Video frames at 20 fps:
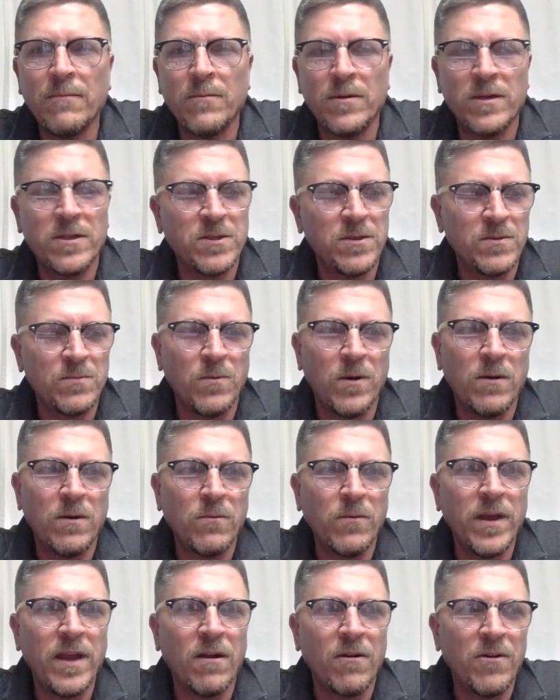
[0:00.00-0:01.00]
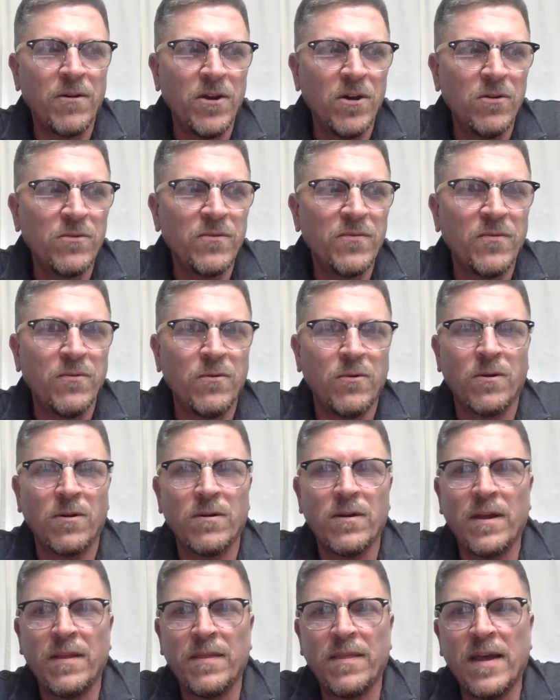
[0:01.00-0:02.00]
which is what we are known
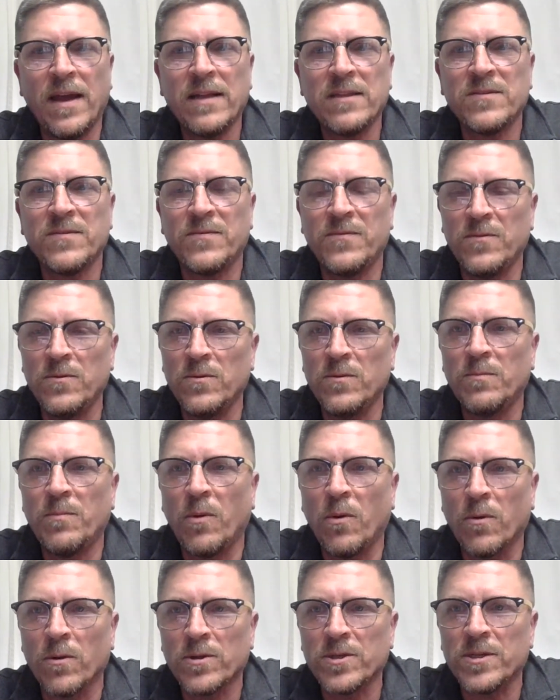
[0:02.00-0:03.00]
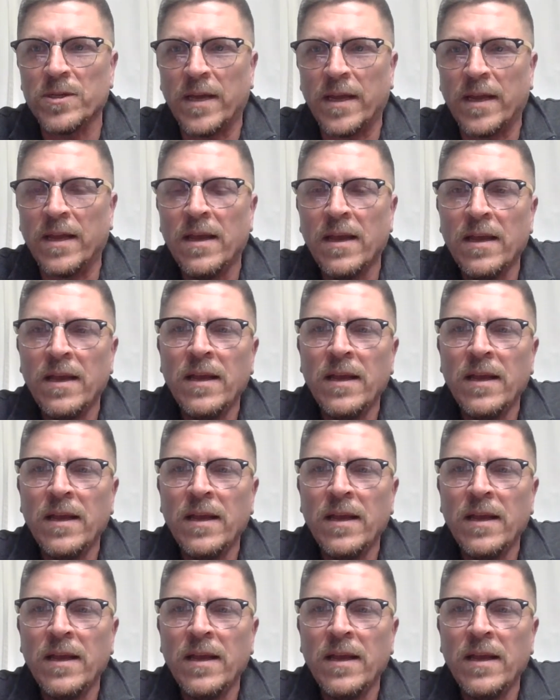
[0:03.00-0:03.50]
for, and that's food portioning.